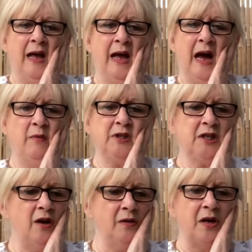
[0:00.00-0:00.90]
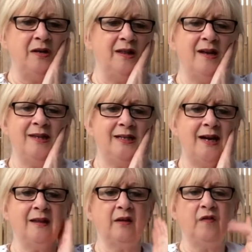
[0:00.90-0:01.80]
I was told only the other
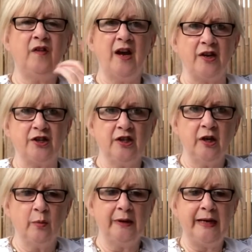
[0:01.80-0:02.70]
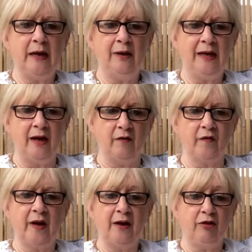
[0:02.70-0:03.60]
day that fish will now
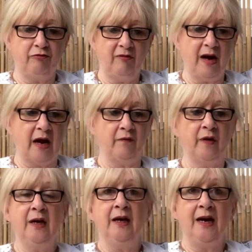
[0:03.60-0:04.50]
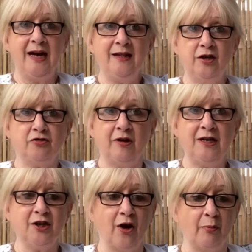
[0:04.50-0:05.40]
live and thrive in the
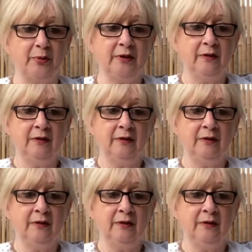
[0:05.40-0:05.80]
treetops